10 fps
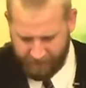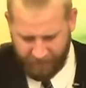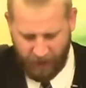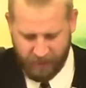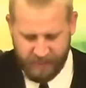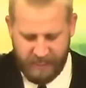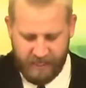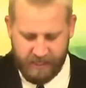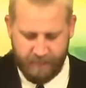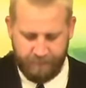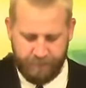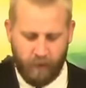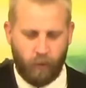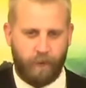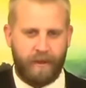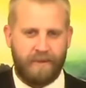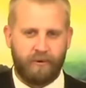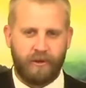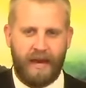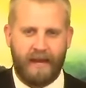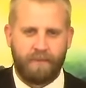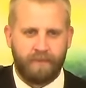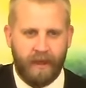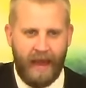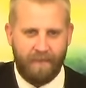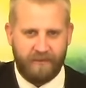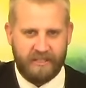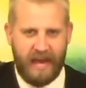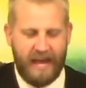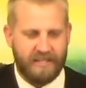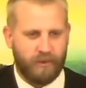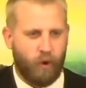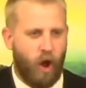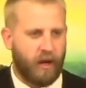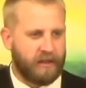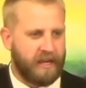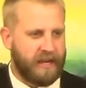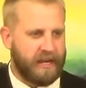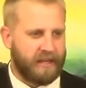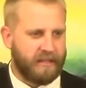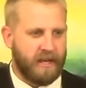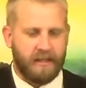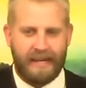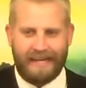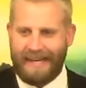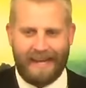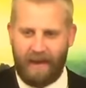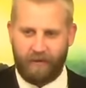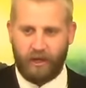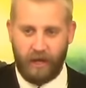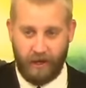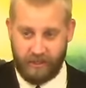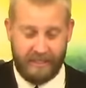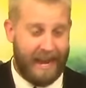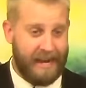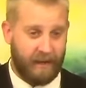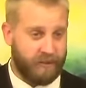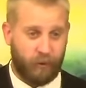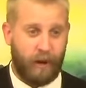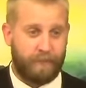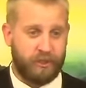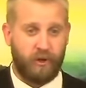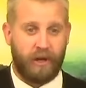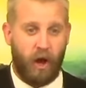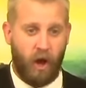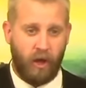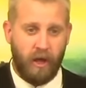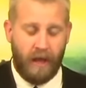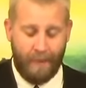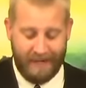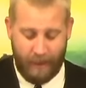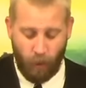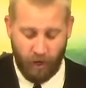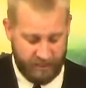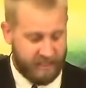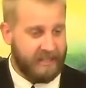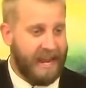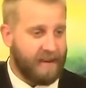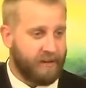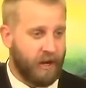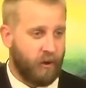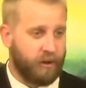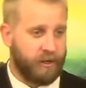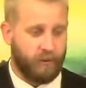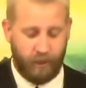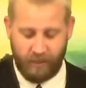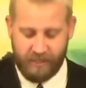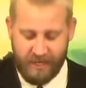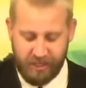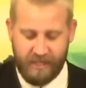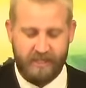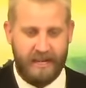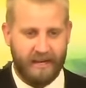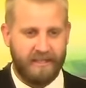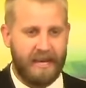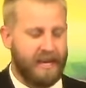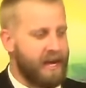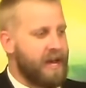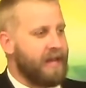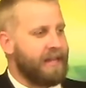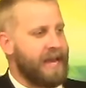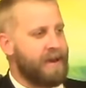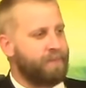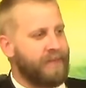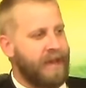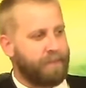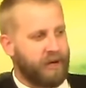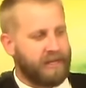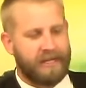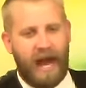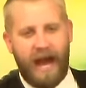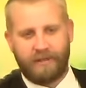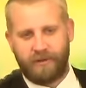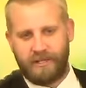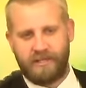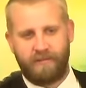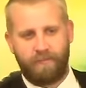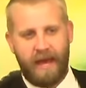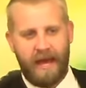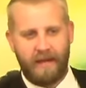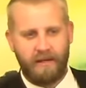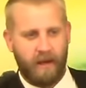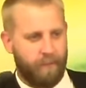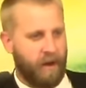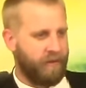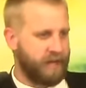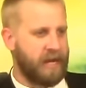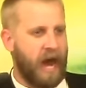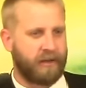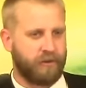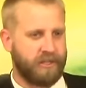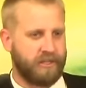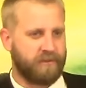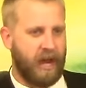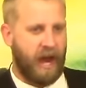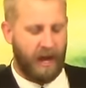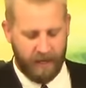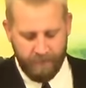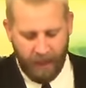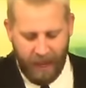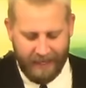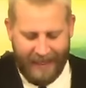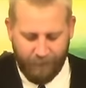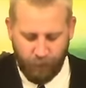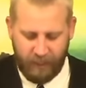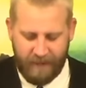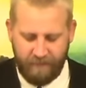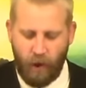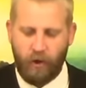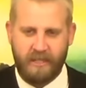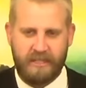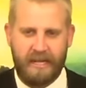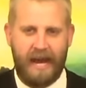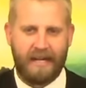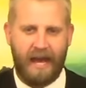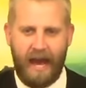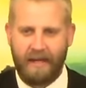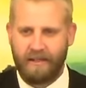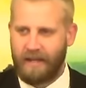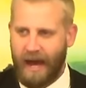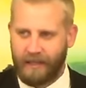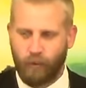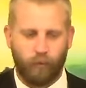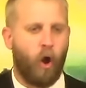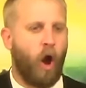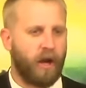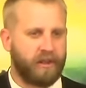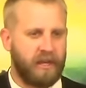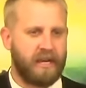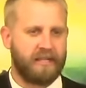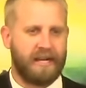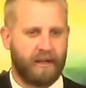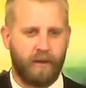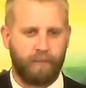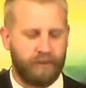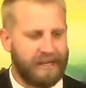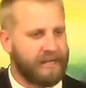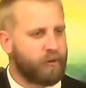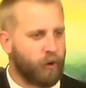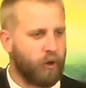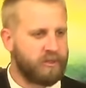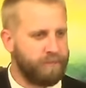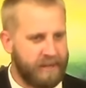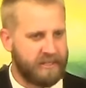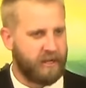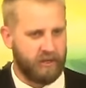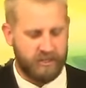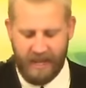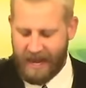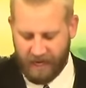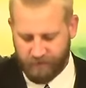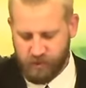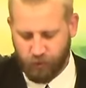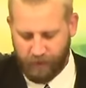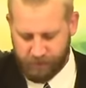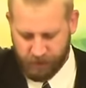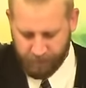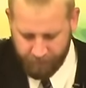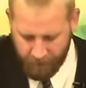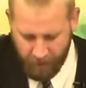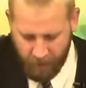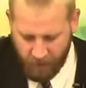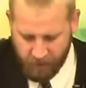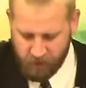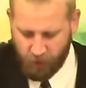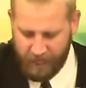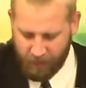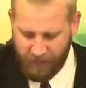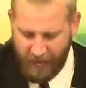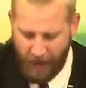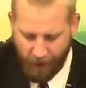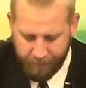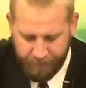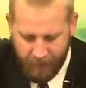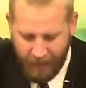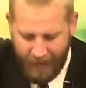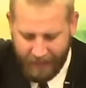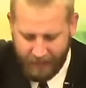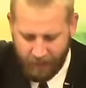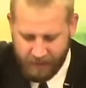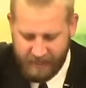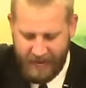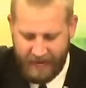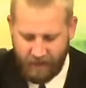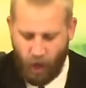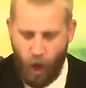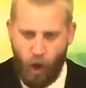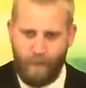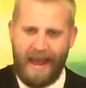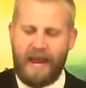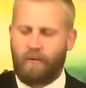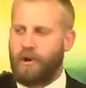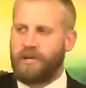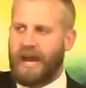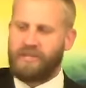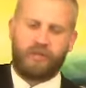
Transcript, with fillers: the Pharisees were people that emphasized the wrong things. They didn't have a good understanding of Scripture at all. I mean, they weren't saved. You know, when they're, teaching these things, they, they, they put the doctrines of men above the doctrines of God, and they really focused in on, on, on the wrong things. They had a complete, gross misunderstanding of Scripture. So here they are, and they're saying, oh, man, what are you guys